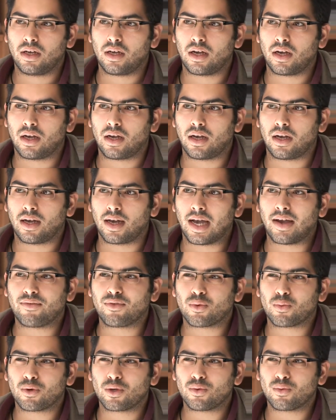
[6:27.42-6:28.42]

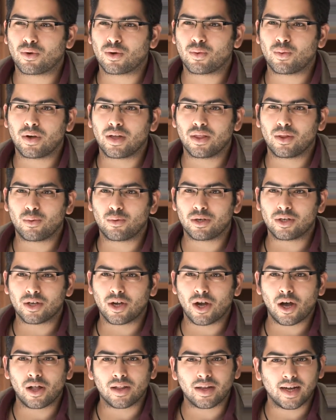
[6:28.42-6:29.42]
After World War I, the word
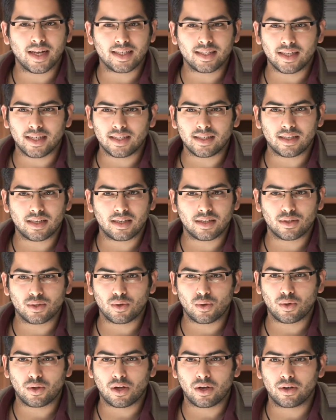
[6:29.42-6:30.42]
colonization is
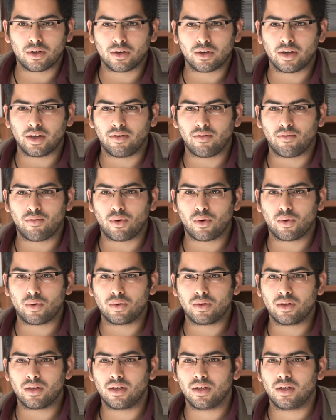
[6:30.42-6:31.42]
no longer in
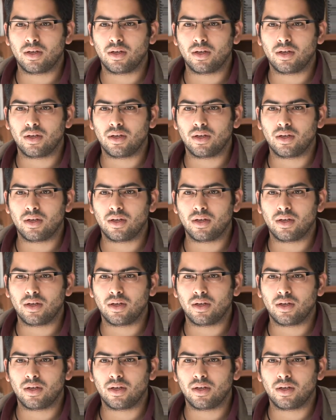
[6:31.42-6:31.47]
vogue,